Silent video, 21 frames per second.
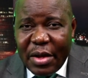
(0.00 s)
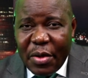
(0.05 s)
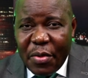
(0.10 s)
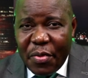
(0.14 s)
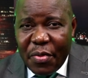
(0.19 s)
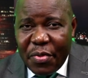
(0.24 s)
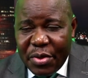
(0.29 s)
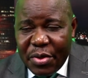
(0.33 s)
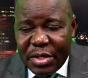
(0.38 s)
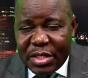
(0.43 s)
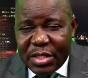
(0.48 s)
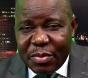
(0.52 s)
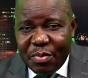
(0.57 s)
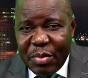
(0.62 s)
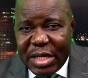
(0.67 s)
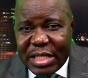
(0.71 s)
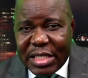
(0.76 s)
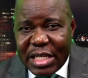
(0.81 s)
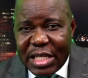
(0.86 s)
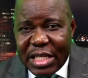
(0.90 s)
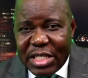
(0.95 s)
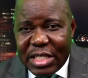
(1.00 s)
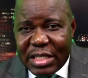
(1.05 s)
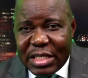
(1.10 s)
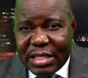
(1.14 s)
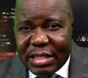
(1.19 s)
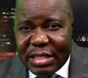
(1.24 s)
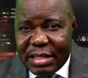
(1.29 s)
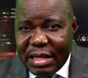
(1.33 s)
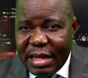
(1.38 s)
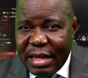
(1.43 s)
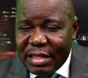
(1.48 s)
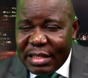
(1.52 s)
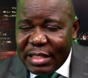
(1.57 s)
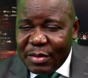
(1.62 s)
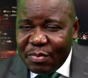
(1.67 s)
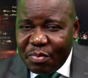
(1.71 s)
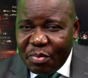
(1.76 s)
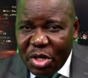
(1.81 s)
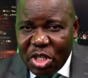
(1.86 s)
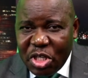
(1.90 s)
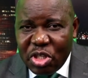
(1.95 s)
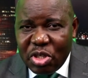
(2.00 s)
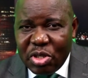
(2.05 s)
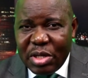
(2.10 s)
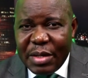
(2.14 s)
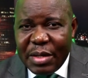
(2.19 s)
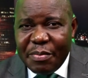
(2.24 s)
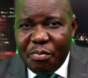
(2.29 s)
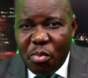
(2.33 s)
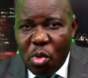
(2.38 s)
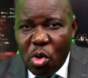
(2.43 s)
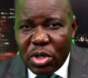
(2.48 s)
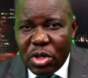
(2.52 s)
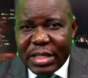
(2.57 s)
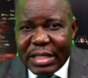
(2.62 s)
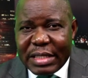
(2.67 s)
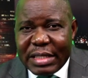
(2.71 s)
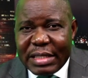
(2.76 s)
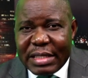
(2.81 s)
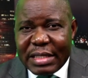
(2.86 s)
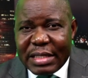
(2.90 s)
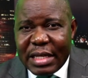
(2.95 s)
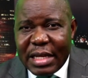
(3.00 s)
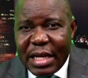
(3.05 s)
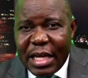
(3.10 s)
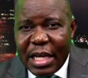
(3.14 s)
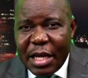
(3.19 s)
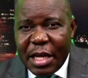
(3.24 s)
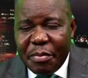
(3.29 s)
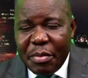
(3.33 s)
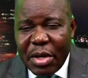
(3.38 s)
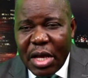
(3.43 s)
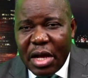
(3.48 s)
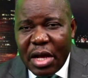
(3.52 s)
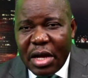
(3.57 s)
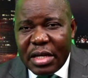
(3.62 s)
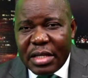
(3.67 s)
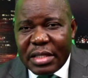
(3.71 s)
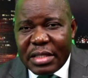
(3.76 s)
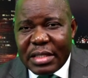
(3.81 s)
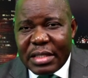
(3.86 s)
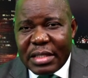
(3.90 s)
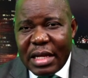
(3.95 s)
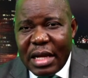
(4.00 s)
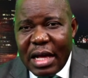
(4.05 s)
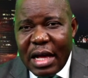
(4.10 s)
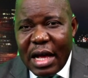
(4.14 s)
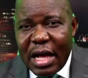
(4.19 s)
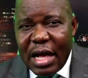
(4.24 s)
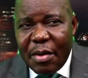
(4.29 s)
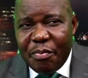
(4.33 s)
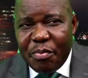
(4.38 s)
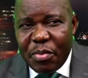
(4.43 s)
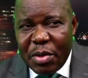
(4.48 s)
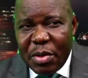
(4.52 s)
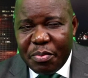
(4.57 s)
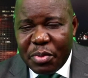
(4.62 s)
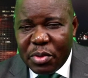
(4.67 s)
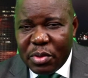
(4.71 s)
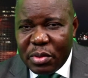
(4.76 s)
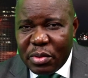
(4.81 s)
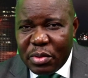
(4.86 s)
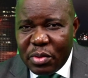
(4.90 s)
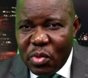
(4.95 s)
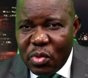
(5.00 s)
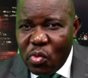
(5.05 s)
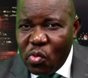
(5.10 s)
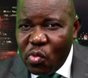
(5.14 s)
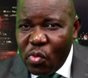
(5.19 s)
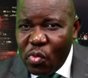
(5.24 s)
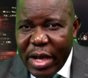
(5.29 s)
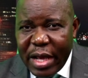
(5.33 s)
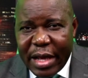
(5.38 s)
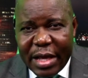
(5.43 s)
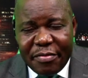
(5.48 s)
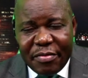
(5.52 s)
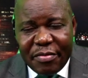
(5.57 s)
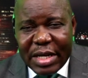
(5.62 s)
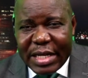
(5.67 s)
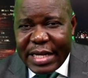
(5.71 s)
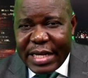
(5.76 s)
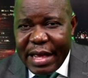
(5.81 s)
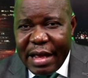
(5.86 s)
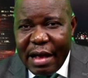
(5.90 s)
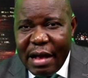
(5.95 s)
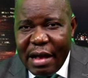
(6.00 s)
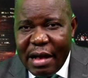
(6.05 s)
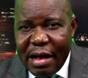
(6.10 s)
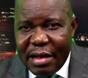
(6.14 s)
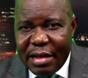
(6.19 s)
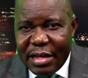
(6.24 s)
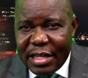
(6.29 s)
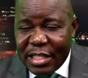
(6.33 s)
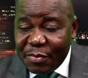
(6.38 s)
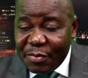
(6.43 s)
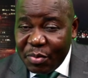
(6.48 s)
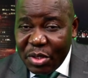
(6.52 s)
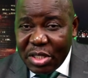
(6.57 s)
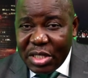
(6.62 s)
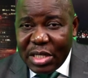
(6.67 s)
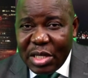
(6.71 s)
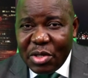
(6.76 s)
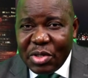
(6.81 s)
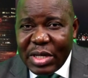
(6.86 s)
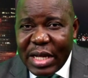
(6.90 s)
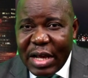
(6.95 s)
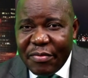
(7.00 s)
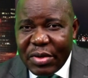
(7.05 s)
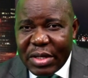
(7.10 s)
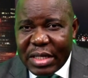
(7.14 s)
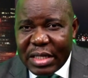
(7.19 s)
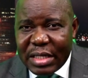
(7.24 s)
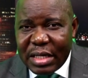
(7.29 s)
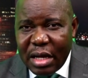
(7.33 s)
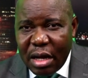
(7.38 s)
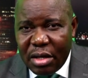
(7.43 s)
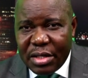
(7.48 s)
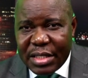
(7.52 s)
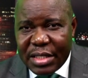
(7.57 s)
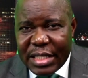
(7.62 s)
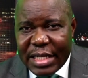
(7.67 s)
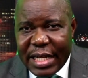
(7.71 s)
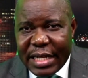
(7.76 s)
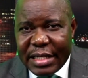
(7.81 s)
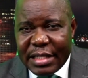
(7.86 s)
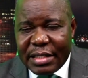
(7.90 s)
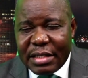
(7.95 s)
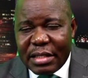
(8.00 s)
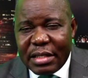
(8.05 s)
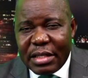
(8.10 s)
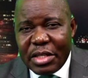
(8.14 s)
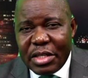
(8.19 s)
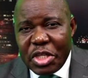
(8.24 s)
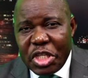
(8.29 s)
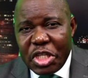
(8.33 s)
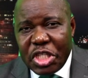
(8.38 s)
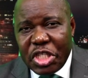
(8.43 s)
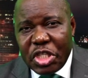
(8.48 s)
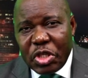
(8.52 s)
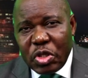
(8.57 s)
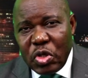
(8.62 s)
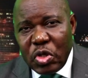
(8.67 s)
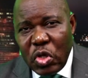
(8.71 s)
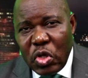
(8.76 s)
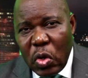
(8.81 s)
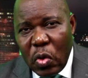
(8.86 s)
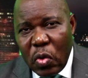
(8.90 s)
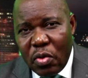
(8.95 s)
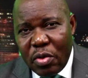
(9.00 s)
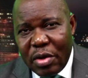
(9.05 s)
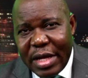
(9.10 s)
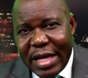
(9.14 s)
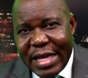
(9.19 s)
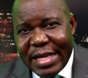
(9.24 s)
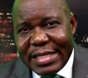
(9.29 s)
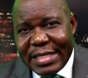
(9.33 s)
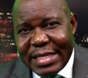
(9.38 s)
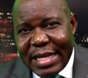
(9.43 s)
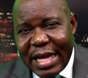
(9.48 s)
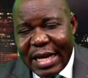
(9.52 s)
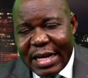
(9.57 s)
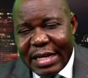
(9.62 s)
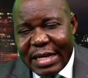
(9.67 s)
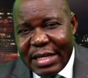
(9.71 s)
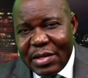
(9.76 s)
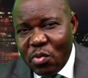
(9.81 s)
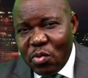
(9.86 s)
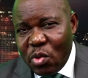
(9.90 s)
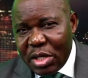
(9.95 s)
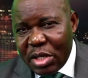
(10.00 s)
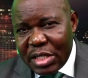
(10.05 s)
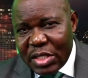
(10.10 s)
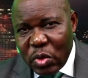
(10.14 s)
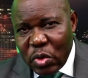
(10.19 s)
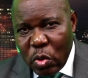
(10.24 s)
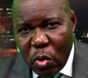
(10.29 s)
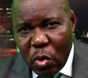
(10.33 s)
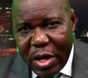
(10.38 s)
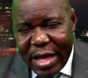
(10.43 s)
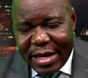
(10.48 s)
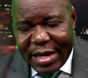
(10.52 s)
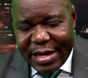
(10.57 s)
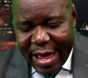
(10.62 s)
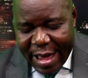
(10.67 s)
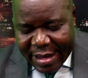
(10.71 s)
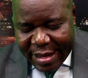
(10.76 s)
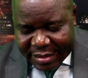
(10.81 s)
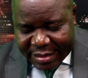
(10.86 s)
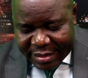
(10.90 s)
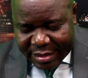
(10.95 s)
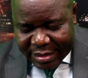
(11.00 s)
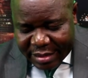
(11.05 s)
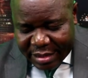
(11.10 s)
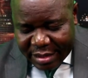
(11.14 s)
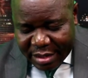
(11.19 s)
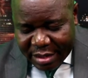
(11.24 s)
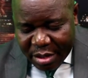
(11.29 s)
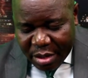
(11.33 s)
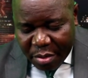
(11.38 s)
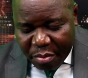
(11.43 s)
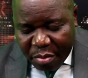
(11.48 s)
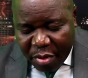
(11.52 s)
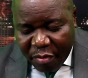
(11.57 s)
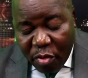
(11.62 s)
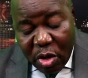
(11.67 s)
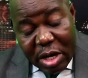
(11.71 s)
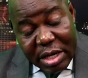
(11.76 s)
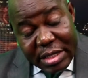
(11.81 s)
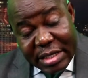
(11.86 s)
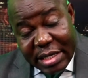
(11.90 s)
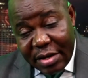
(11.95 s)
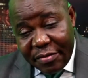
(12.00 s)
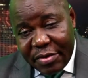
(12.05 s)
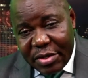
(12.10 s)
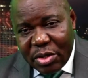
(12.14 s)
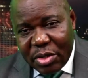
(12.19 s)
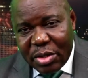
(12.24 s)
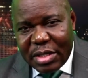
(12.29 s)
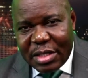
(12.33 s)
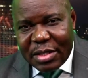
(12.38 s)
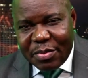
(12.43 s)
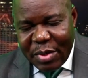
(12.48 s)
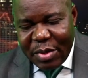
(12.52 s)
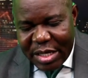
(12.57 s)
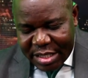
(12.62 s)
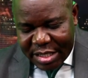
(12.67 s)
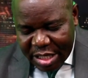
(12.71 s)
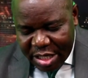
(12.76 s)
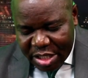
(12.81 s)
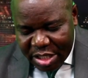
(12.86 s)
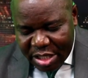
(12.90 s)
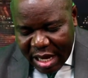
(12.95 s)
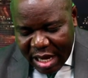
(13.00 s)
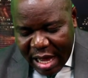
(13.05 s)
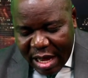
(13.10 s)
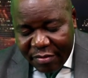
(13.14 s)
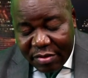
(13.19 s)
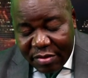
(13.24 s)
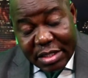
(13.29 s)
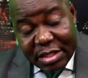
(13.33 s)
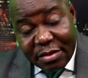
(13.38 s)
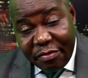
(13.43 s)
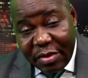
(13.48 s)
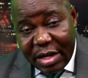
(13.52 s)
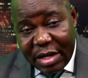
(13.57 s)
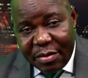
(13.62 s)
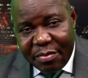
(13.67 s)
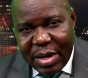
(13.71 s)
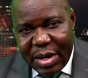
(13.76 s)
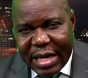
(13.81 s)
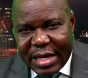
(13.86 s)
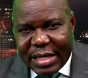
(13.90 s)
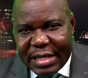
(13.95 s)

This message is especially important because our people, wherever they are, especially on the African continent, should know exactly what is cooking next. Before I delve into this message, I have this feedback